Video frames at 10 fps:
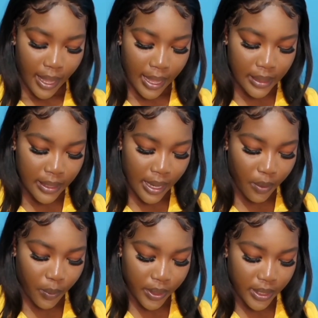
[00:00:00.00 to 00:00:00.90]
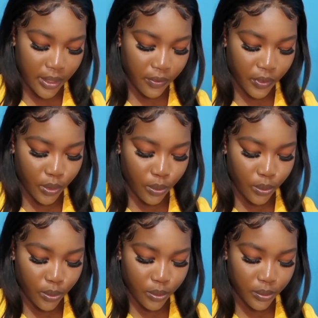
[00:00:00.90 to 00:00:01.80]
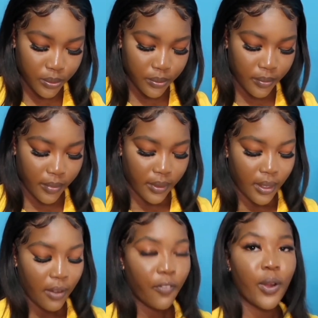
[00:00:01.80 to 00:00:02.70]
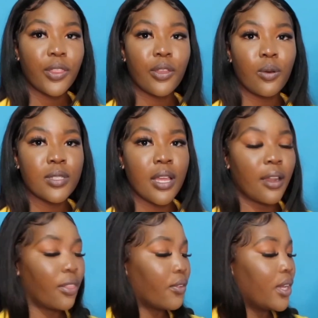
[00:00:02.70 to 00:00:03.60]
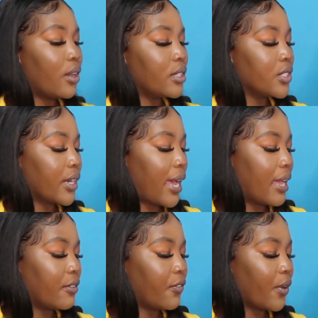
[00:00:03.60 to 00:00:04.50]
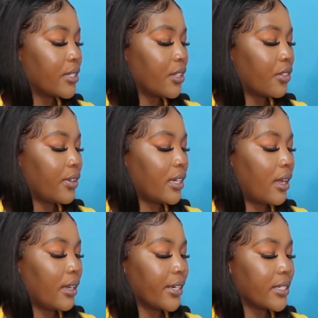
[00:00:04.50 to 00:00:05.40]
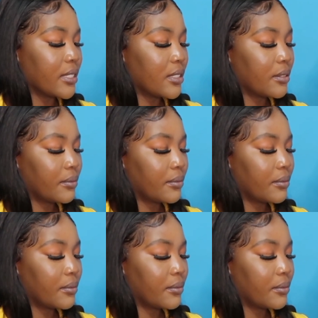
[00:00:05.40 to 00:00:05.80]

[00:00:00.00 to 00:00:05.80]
and that would give you $4,343. So